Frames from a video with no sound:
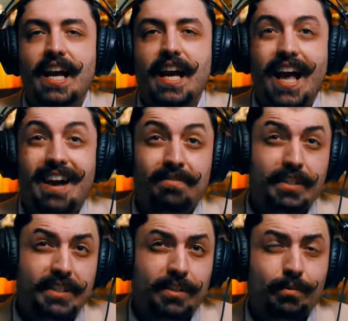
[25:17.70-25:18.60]
every
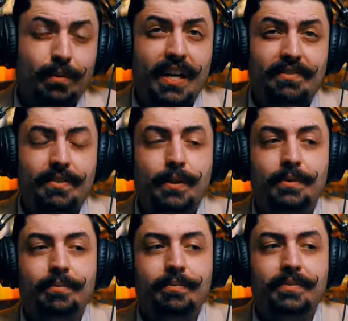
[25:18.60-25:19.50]
single
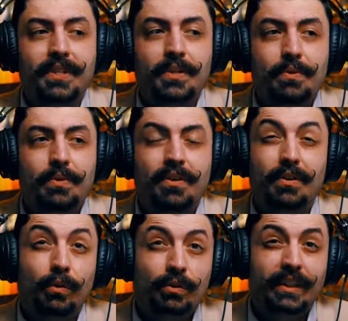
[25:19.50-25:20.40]
platform, you are
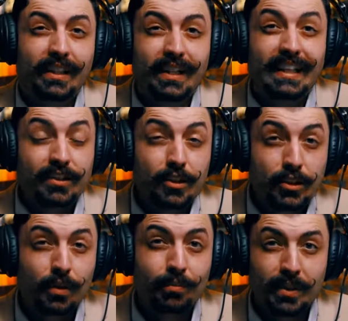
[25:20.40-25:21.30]
only going to get
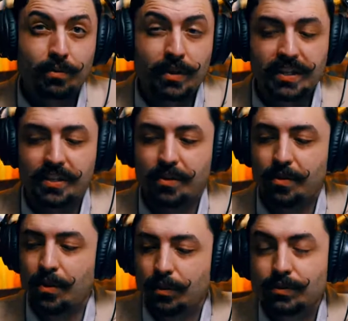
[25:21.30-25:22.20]
so much reach. You're
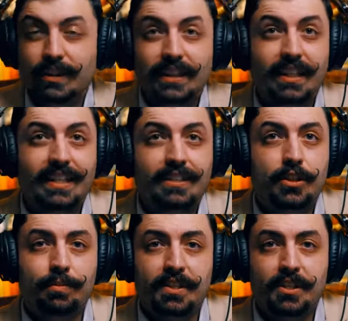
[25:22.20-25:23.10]
only going to get
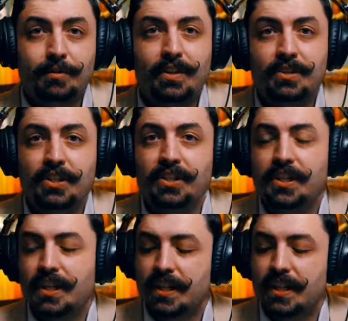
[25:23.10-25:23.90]
so much exposure.